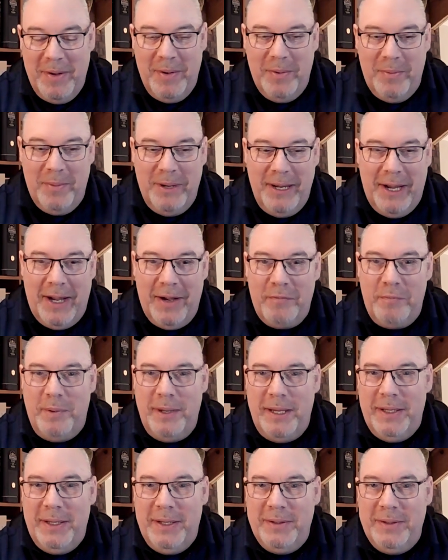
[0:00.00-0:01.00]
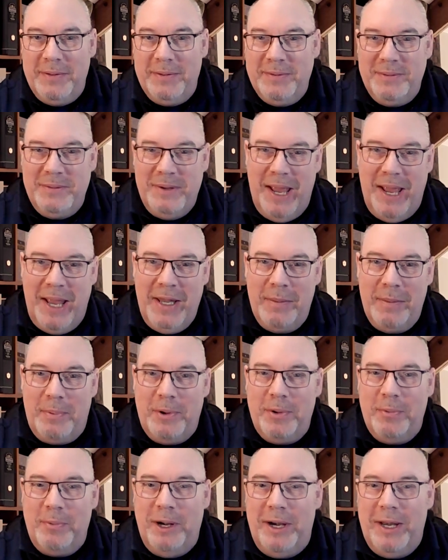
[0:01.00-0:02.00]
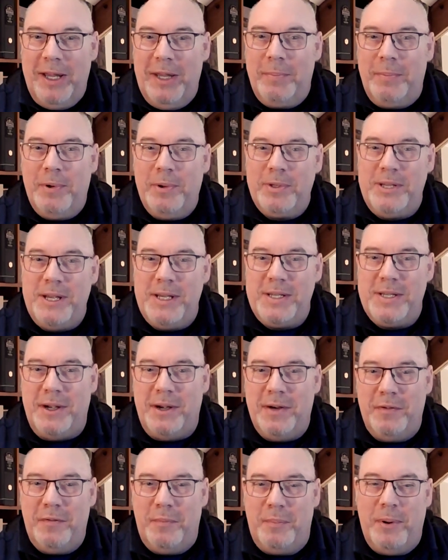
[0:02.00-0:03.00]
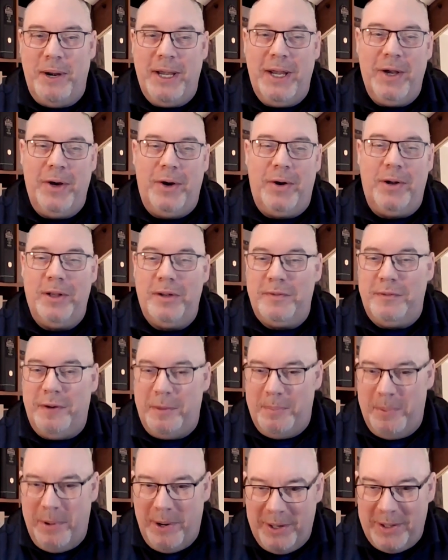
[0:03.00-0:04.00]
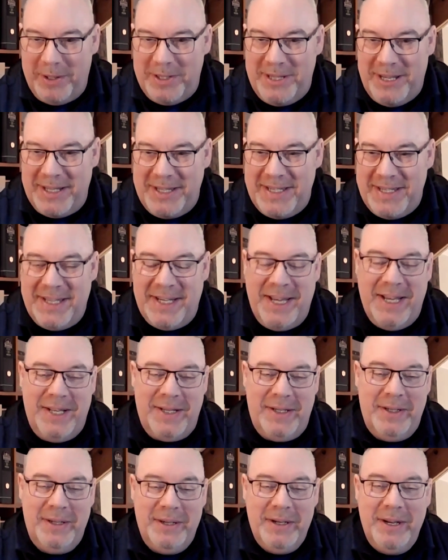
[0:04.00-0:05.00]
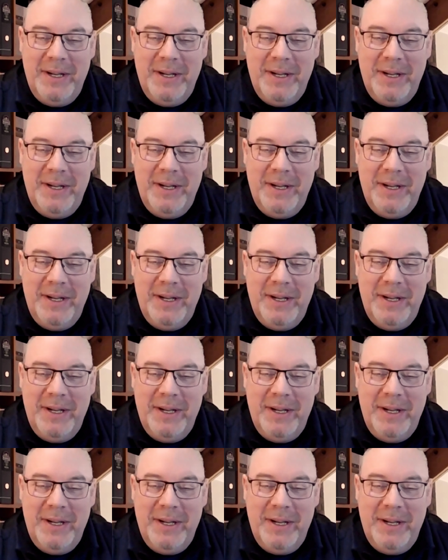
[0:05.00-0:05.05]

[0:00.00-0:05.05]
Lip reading: we have been we're in the process of bringing all of our product sets together.